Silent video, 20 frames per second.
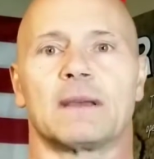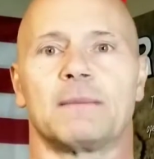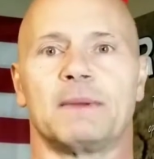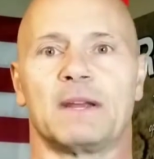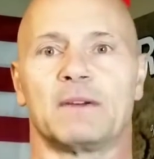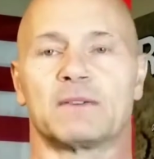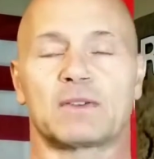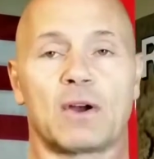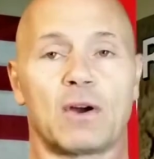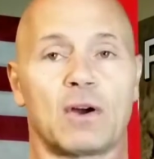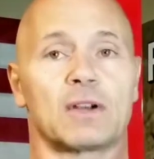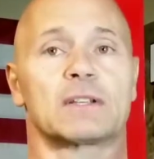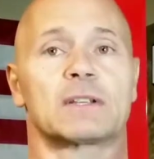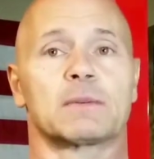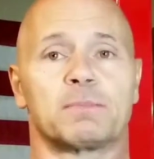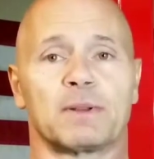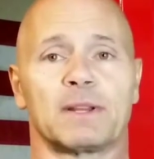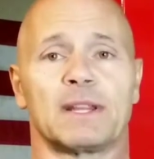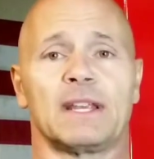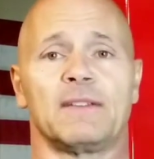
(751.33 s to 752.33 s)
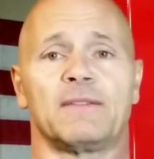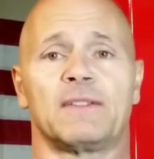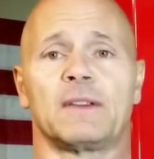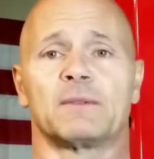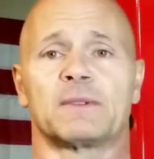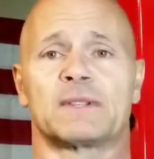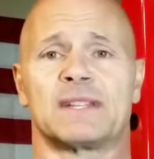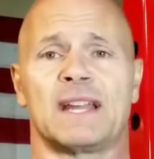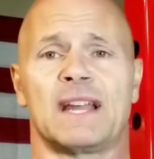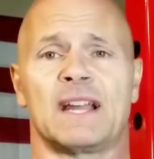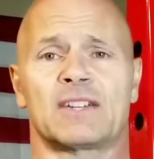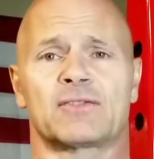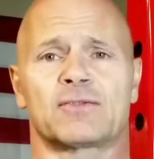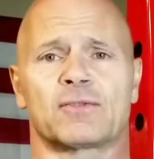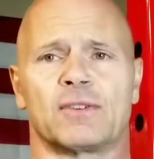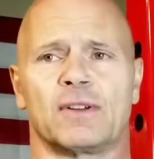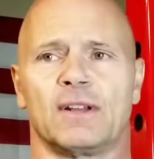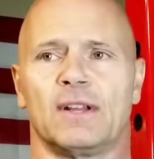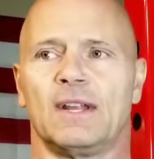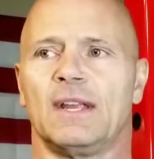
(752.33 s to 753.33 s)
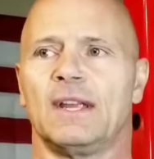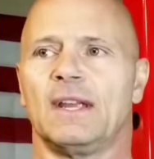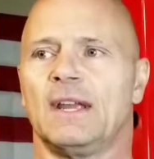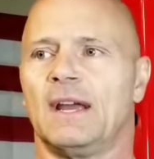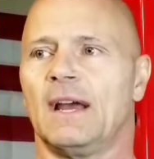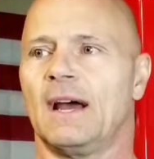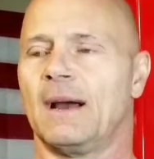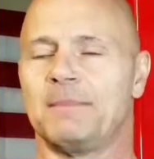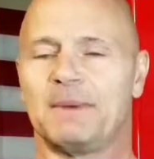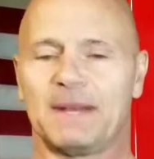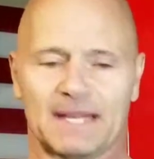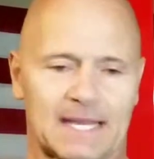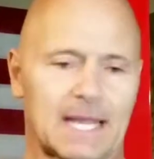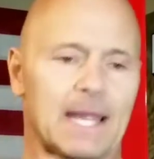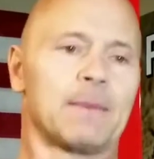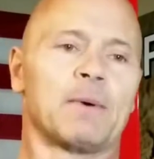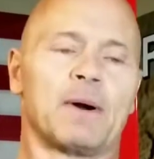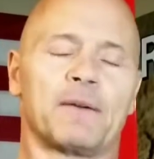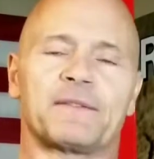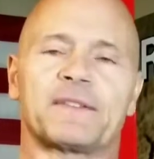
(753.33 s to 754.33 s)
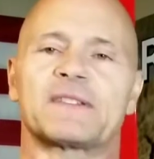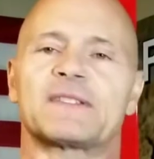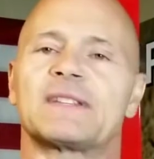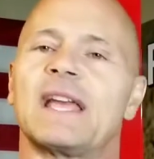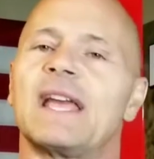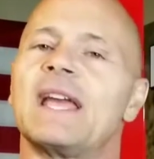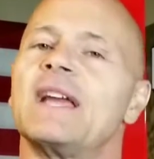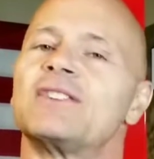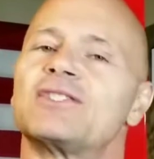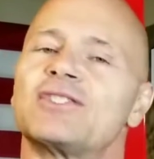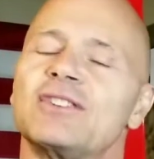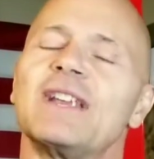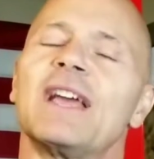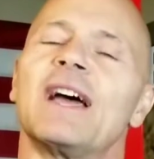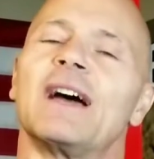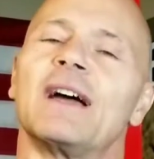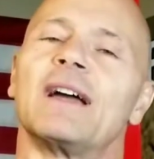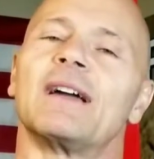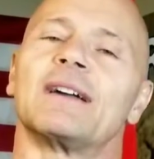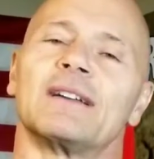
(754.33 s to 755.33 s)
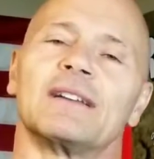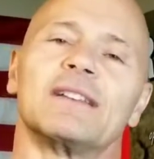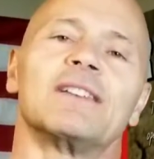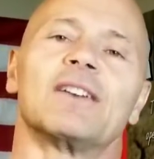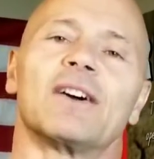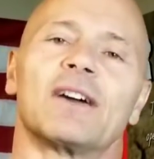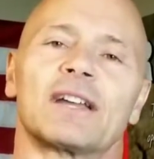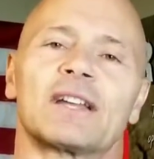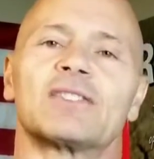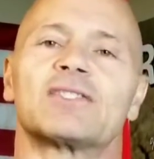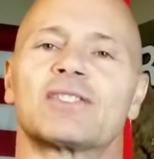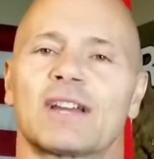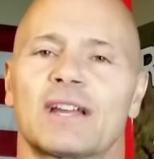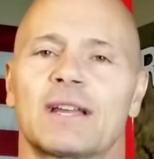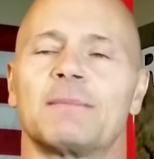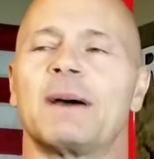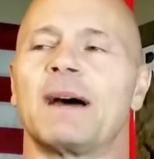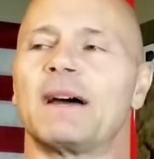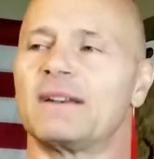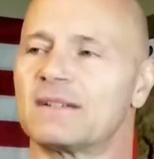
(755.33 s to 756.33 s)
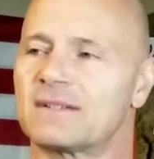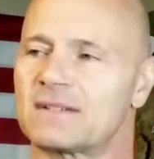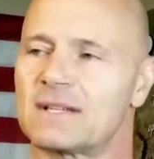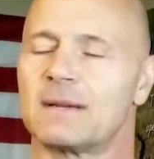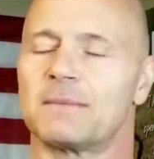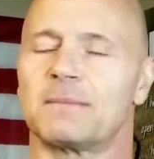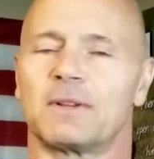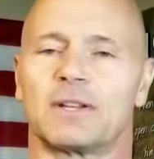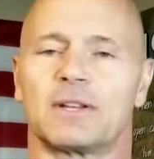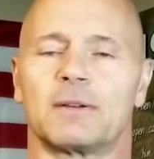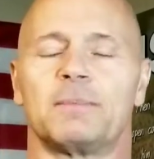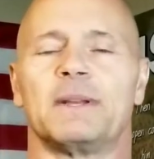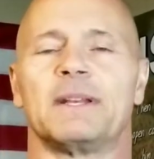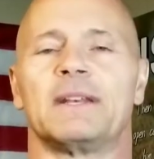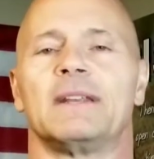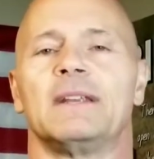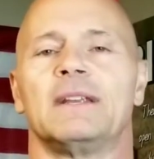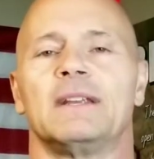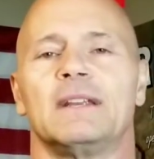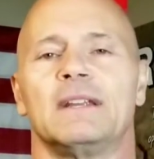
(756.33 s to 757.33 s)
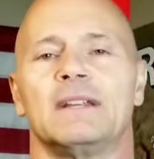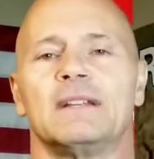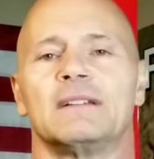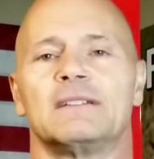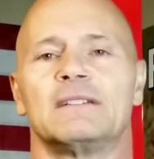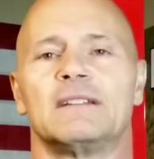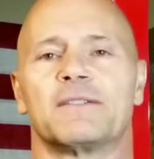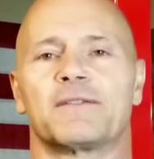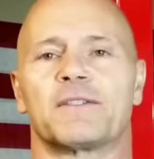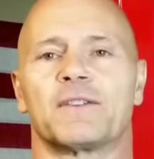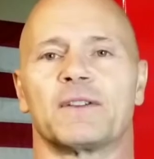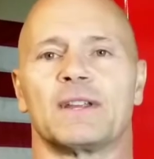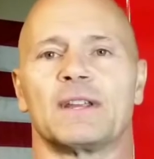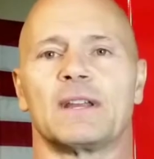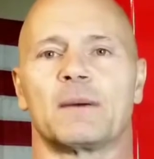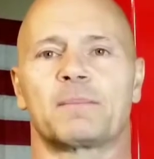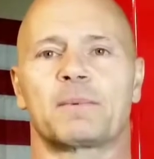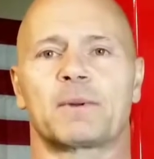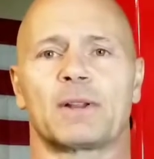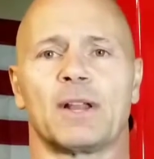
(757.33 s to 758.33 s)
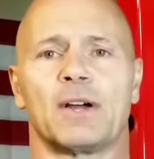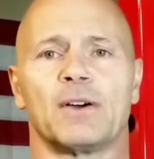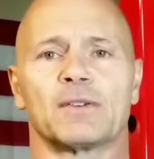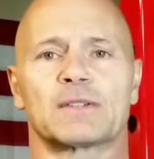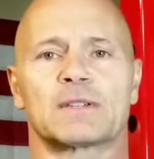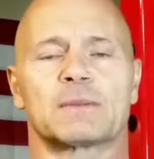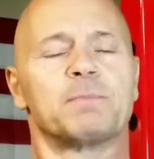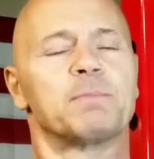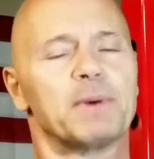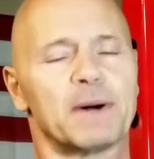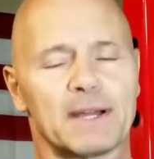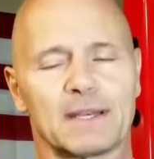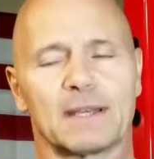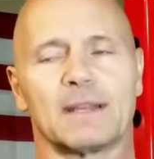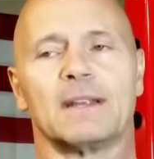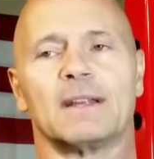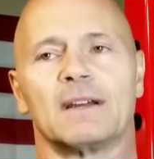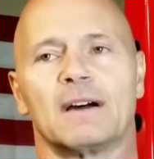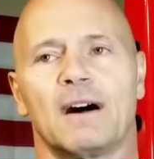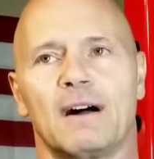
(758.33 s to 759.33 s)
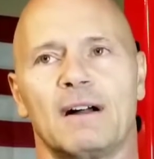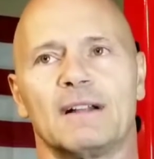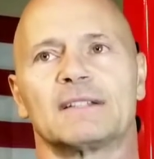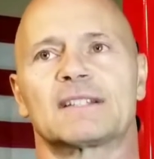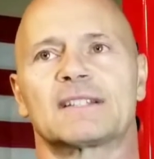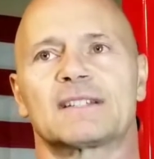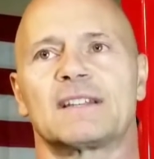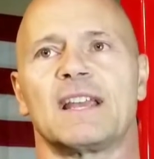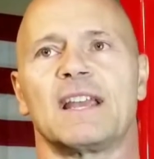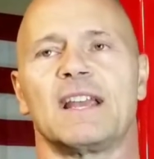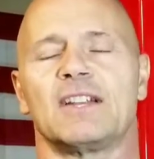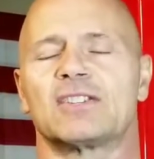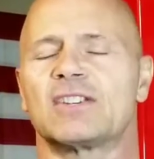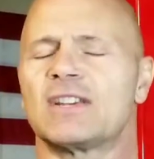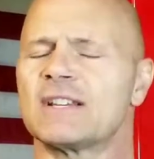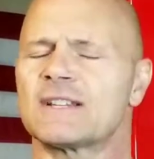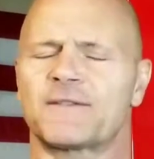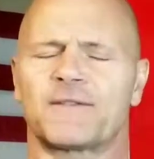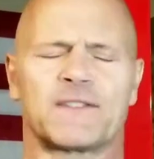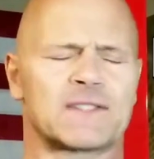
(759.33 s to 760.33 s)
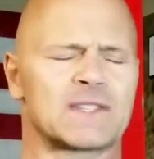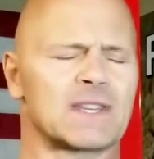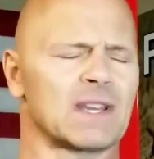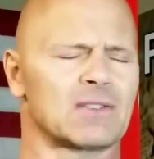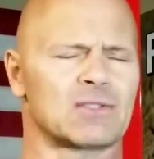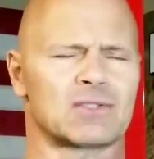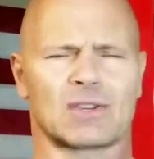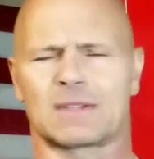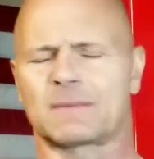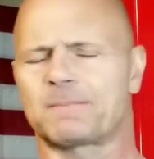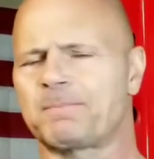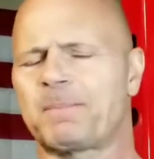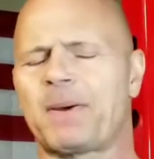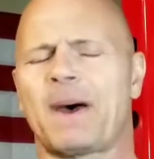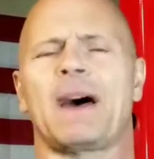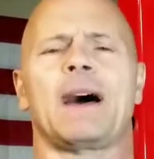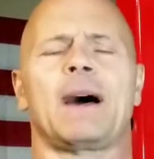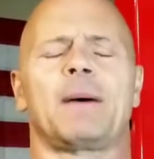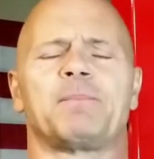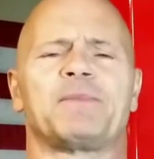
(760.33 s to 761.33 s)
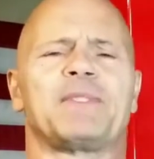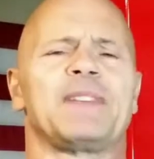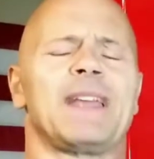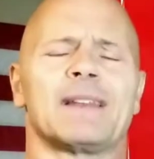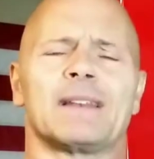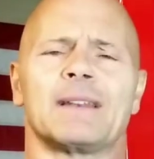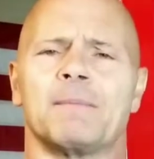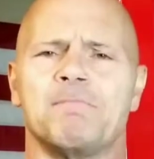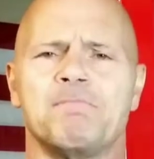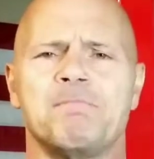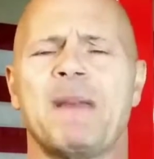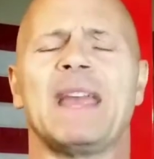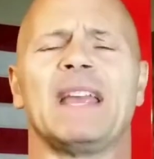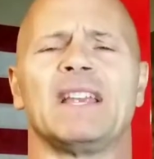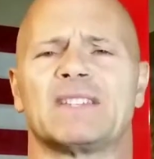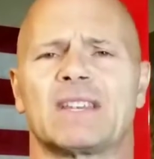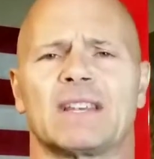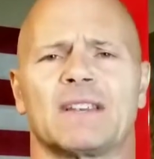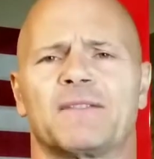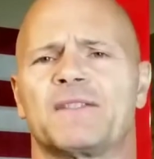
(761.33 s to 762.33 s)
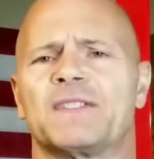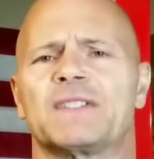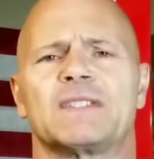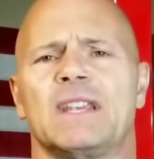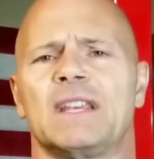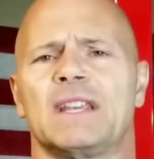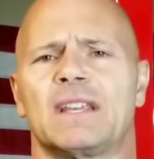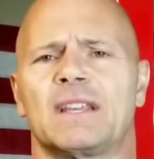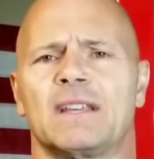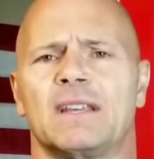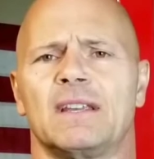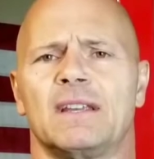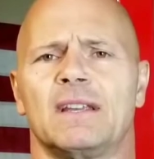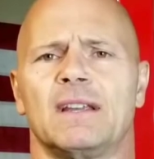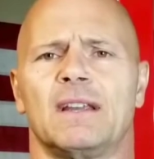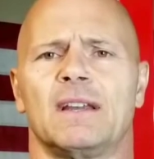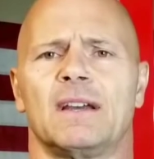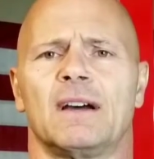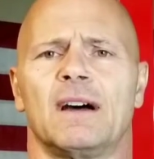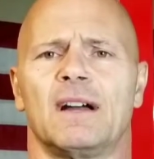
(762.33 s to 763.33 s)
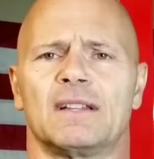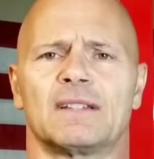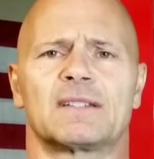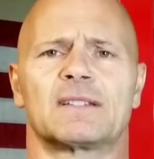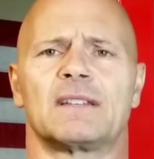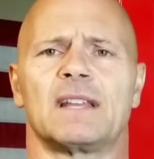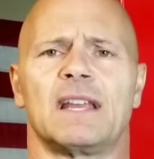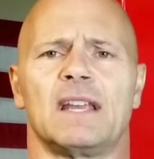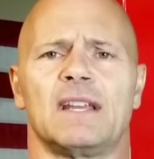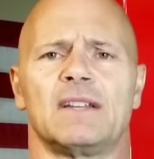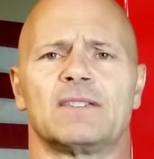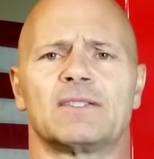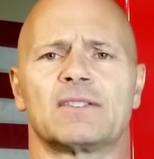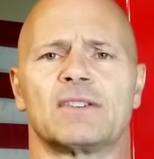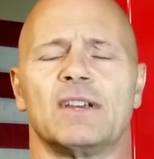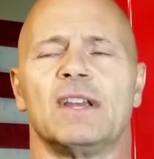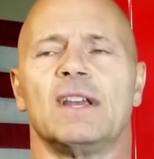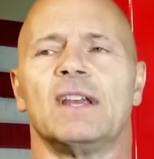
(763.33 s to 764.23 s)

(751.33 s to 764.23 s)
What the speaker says: I mean, it was hard to believe that he was natural. I mean, he came off the stage and yeah, you know, I could check him out and see him a little bit differently up close. But on stage, his physique just popped. He had an amazing physique on stage.